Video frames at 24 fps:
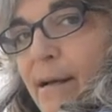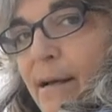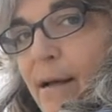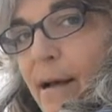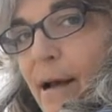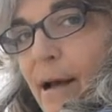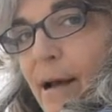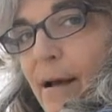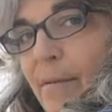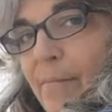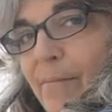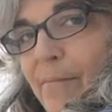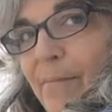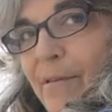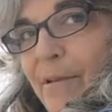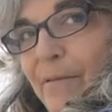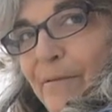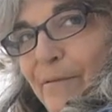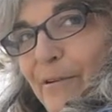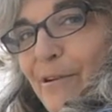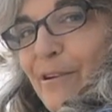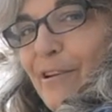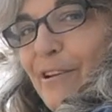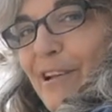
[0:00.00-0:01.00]
um, the
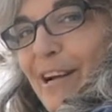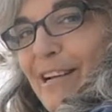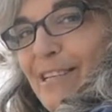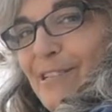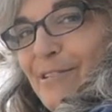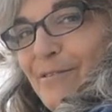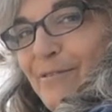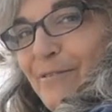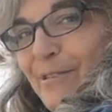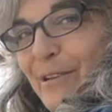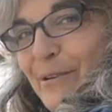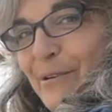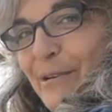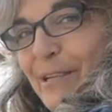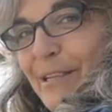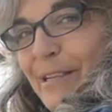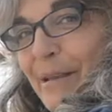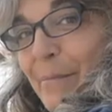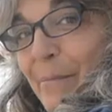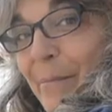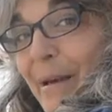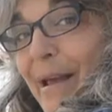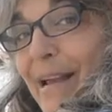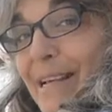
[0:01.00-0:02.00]
fertilizer fluid,
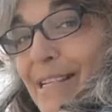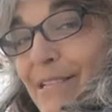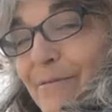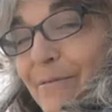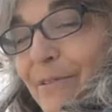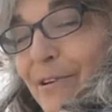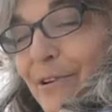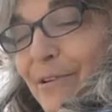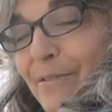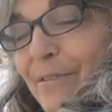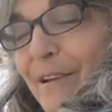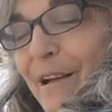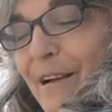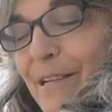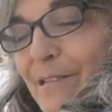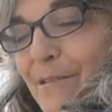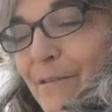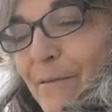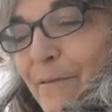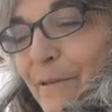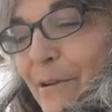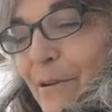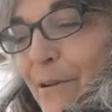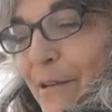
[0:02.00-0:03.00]
the base fertilizer
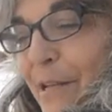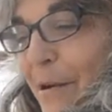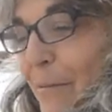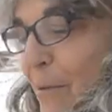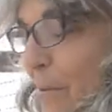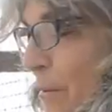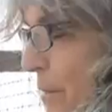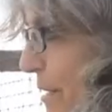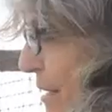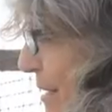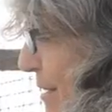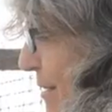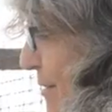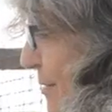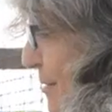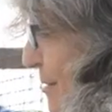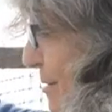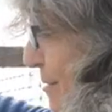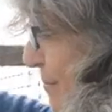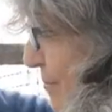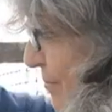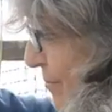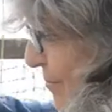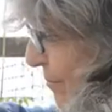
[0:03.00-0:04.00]
fluid that we want to
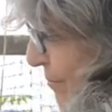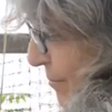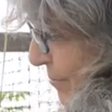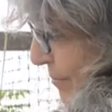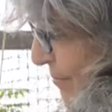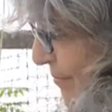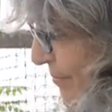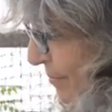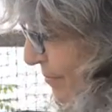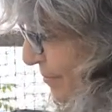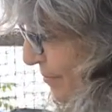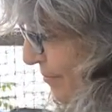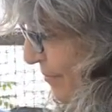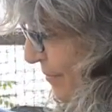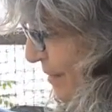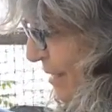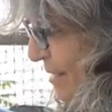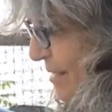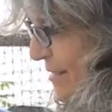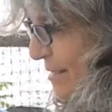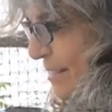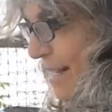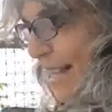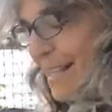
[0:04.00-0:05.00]
use.
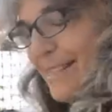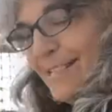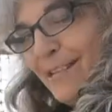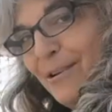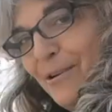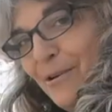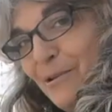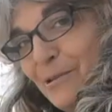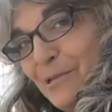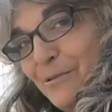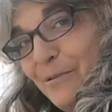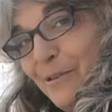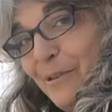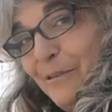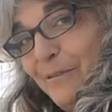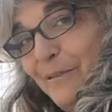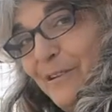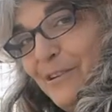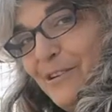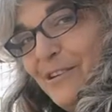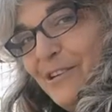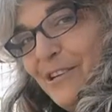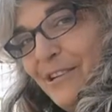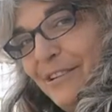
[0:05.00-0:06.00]
So that's the goals for the
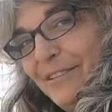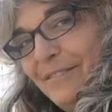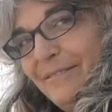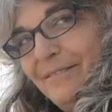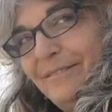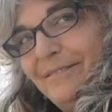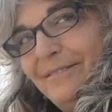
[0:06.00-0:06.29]
future.